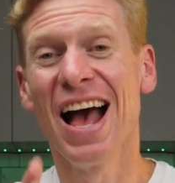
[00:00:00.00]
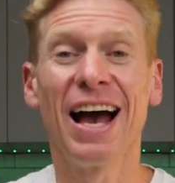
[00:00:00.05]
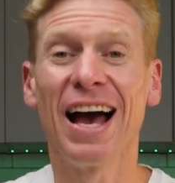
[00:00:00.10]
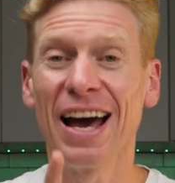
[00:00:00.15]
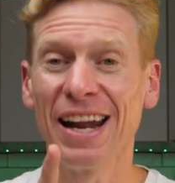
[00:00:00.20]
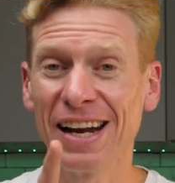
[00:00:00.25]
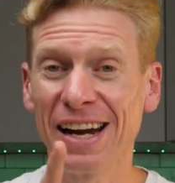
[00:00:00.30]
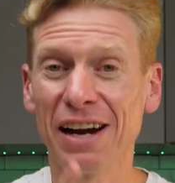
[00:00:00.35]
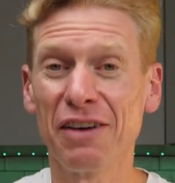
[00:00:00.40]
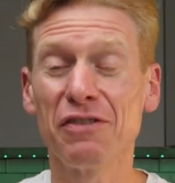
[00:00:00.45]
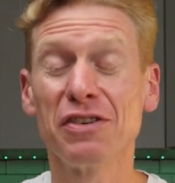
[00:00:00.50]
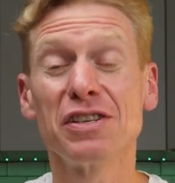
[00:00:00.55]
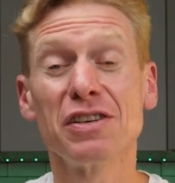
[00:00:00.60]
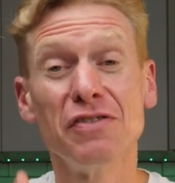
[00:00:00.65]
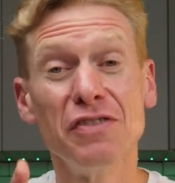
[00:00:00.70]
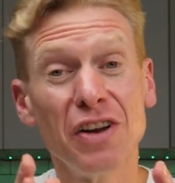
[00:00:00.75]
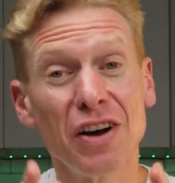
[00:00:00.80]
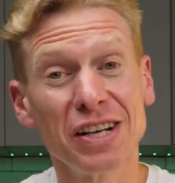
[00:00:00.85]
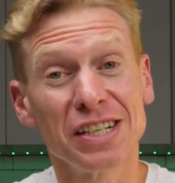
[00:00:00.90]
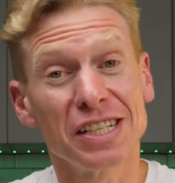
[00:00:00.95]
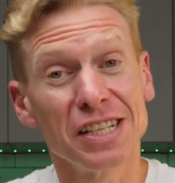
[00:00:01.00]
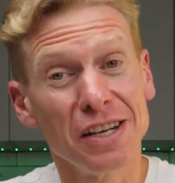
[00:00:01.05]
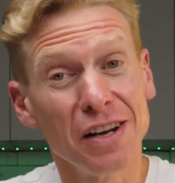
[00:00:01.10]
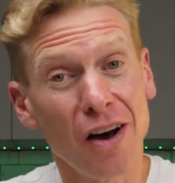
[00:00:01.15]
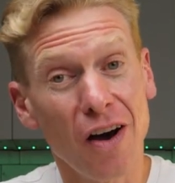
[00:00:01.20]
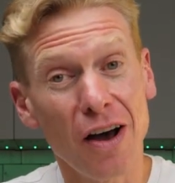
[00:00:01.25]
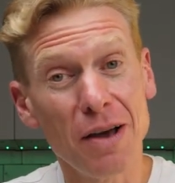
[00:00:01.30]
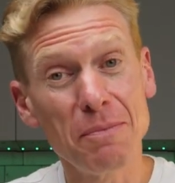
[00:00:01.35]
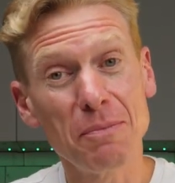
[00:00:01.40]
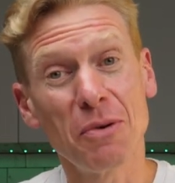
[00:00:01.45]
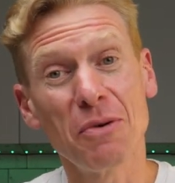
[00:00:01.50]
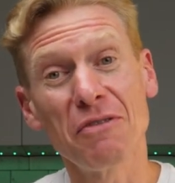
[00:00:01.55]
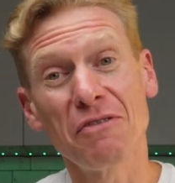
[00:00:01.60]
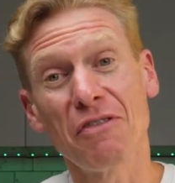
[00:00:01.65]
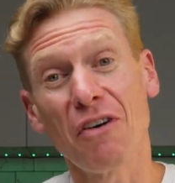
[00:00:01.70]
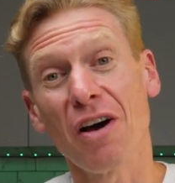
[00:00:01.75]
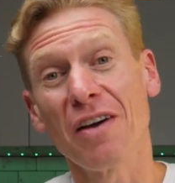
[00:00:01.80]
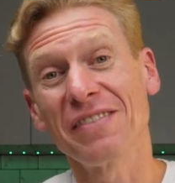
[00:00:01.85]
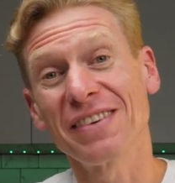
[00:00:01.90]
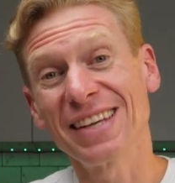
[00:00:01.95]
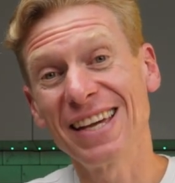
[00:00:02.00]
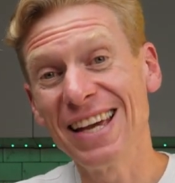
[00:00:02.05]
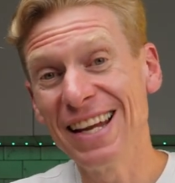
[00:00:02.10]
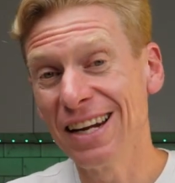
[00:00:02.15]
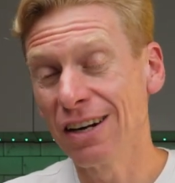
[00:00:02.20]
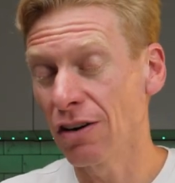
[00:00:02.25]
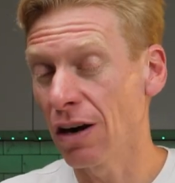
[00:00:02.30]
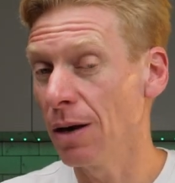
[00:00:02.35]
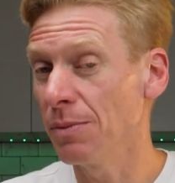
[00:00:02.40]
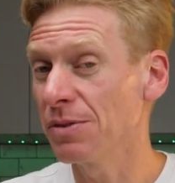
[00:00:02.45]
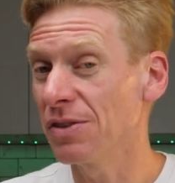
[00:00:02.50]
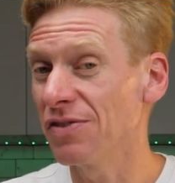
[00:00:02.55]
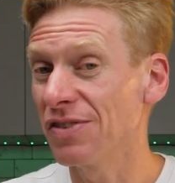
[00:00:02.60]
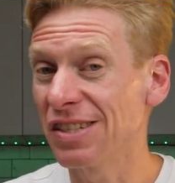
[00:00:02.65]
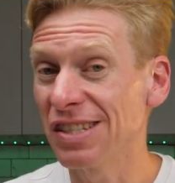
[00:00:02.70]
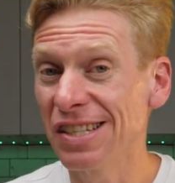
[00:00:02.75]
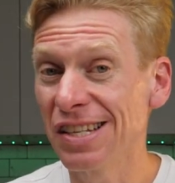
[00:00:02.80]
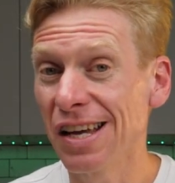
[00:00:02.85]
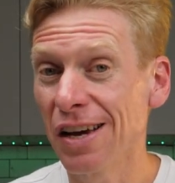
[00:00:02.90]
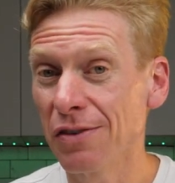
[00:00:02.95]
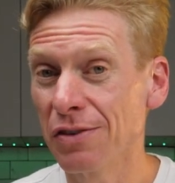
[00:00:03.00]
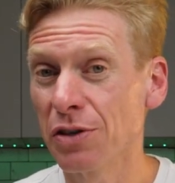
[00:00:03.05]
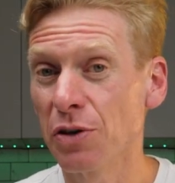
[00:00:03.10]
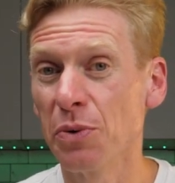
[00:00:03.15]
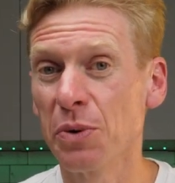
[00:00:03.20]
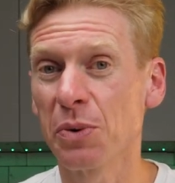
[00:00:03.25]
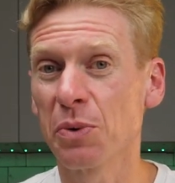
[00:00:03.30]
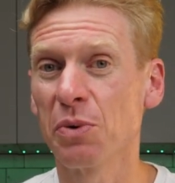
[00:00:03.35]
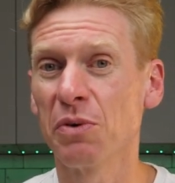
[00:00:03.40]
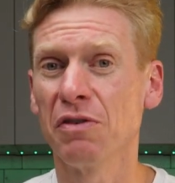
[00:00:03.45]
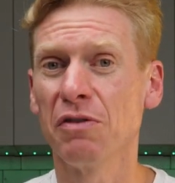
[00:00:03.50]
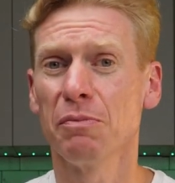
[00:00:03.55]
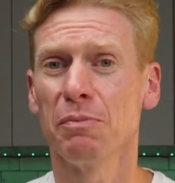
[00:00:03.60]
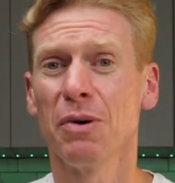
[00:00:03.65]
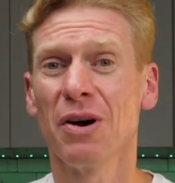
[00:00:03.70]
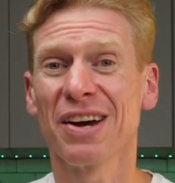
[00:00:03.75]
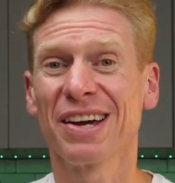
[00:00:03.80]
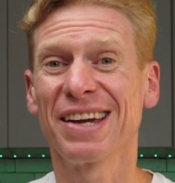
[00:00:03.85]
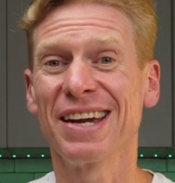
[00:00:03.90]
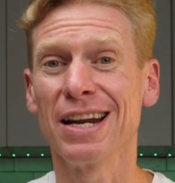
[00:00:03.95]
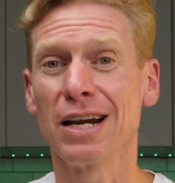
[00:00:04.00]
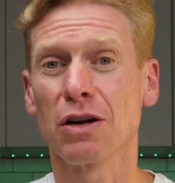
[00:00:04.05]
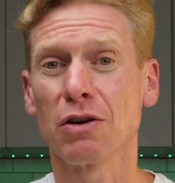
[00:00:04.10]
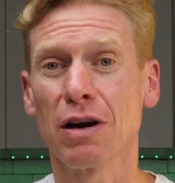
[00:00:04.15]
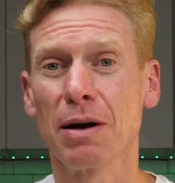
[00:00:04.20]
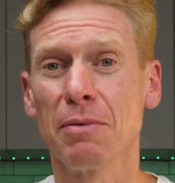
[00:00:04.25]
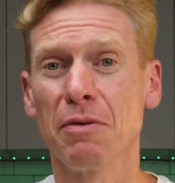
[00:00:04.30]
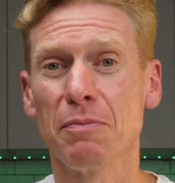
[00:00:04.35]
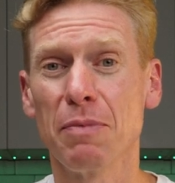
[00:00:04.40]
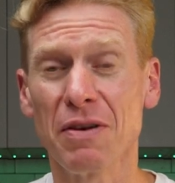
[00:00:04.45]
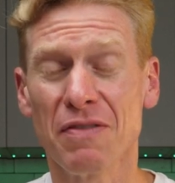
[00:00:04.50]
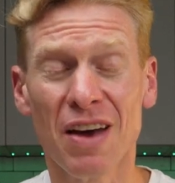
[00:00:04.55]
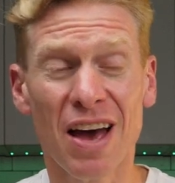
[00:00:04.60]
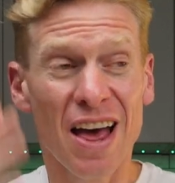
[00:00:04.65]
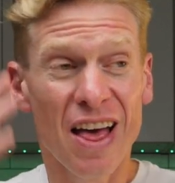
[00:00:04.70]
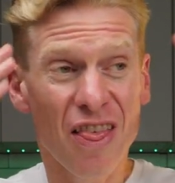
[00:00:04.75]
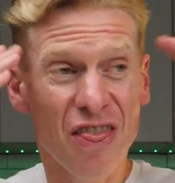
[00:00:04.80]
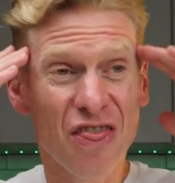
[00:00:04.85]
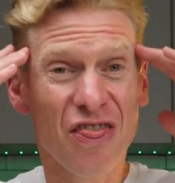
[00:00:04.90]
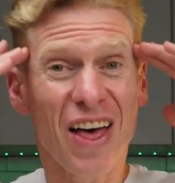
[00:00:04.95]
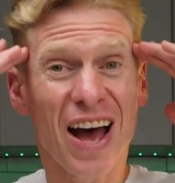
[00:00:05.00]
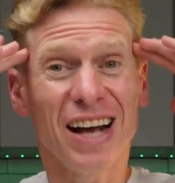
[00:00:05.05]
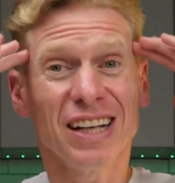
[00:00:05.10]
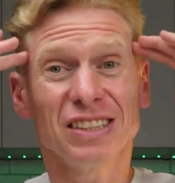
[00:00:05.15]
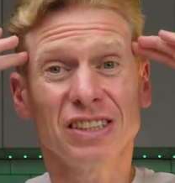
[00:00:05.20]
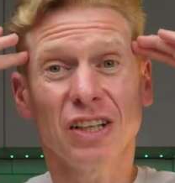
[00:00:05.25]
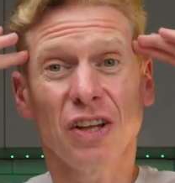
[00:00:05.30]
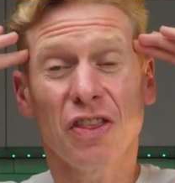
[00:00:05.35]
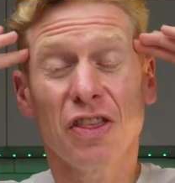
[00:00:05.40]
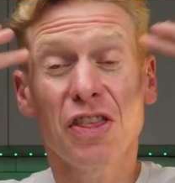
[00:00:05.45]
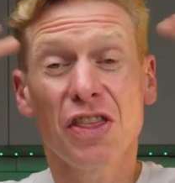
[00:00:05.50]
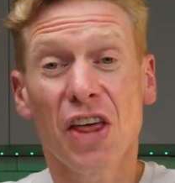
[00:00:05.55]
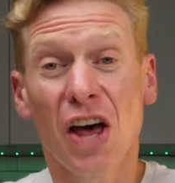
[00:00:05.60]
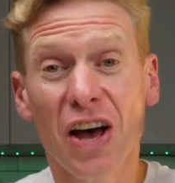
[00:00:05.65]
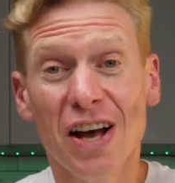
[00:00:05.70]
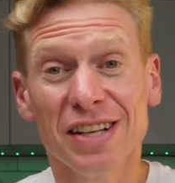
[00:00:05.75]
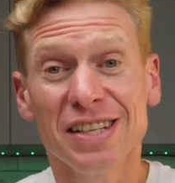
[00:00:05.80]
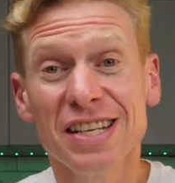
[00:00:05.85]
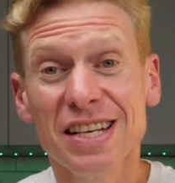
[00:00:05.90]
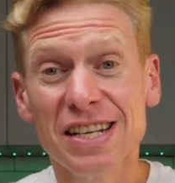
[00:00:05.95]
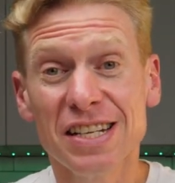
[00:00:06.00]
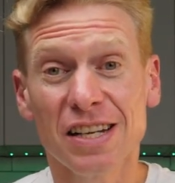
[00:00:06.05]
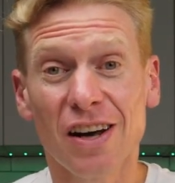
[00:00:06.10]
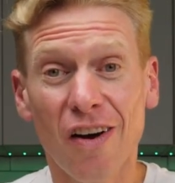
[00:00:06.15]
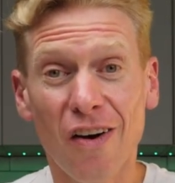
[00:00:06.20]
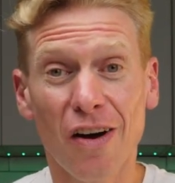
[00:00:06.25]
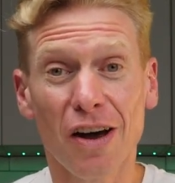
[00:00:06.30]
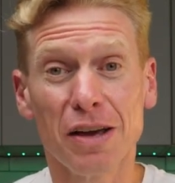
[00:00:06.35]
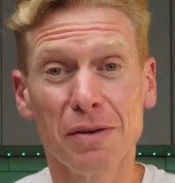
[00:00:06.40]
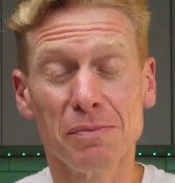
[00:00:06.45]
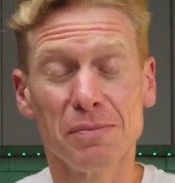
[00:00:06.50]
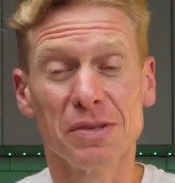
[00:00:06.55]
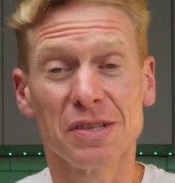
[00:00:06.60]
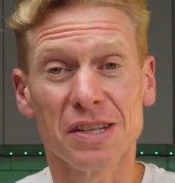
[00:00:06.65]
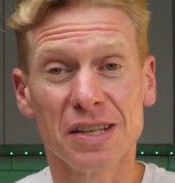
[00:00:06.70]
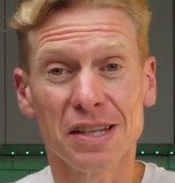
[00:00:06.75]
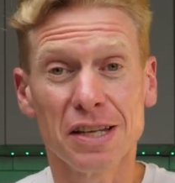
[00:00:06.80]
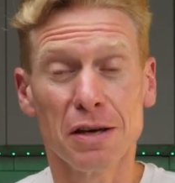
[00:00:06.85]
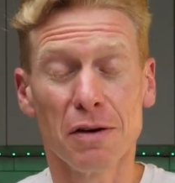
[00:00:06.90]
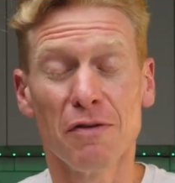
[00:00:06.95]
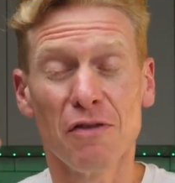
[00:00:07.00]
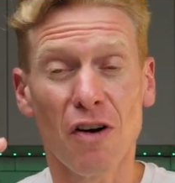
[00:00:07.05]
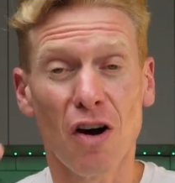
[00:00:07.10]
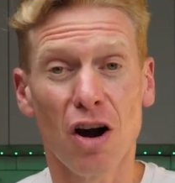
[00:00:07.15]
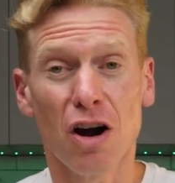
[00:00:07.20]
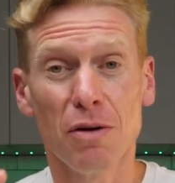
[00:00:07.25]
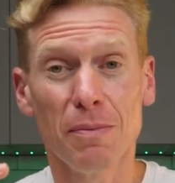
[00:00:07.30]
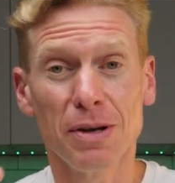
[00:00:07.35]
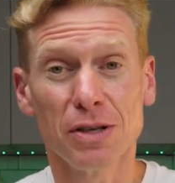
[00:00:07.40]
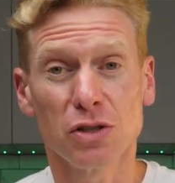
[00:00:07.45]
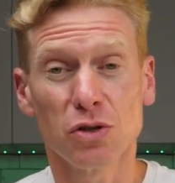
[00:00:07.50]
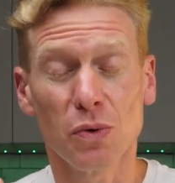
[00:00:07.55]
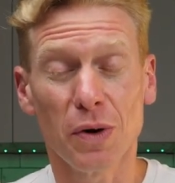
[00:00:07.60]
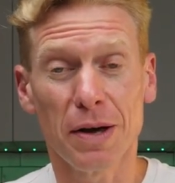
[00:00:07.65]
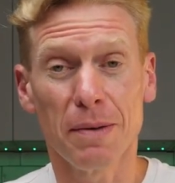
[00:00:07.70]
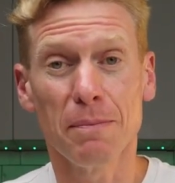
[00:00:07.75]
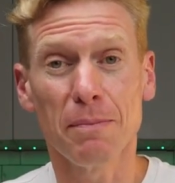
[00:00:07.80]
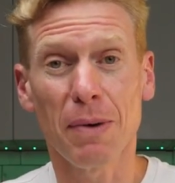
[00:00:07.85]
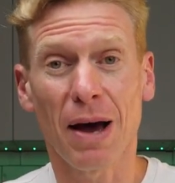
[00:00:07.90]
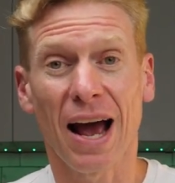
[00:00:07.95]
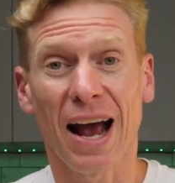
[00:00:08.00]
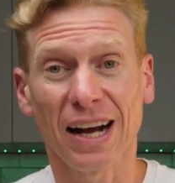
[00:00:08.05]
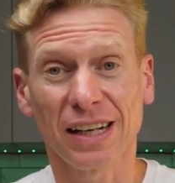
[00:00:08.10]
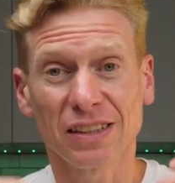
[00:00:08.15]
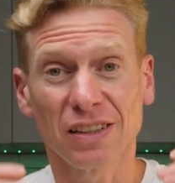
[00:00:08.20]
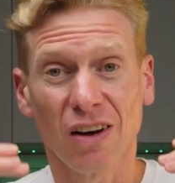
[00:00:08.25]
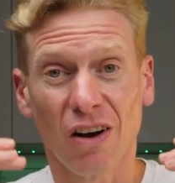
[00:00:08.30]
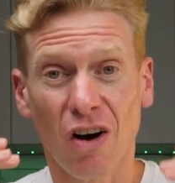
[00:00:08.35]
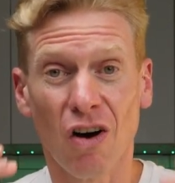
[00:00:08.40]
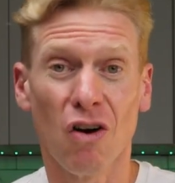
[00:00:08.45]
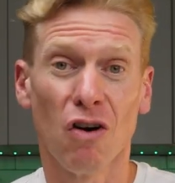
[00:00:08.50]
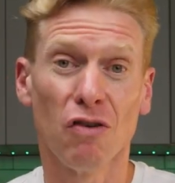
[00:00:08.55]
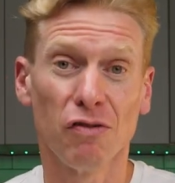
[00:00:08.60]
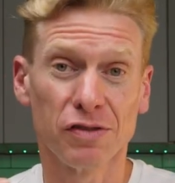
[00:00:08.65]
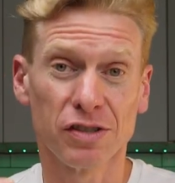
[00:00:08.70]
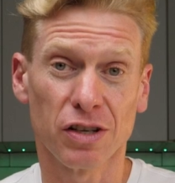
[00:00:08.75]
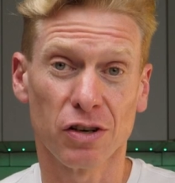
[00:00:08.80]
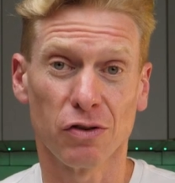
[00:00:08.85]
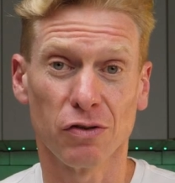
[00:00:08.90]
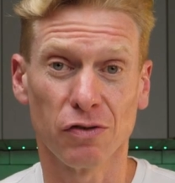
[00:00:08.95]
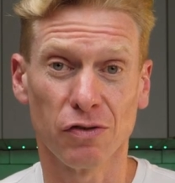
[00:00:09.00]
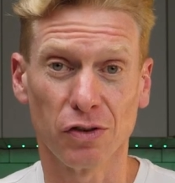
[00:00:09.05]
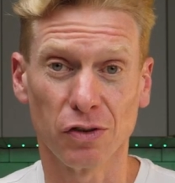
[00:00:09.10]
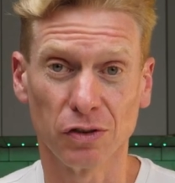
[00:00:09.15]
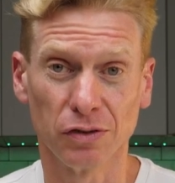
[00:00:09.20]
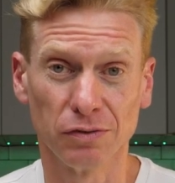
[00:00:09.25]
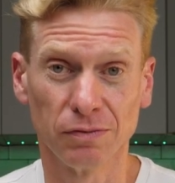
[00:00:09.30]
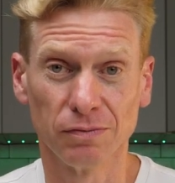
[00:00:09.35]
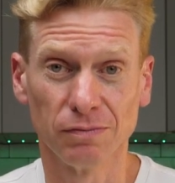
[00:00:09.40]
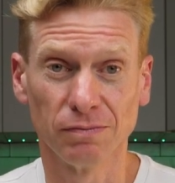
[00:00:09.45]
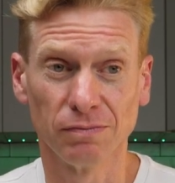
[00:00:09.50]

and an average of 99.5 kilograms of CO2 equivalent per kilogram of beef. That's 30 times the environmental impact of tofu.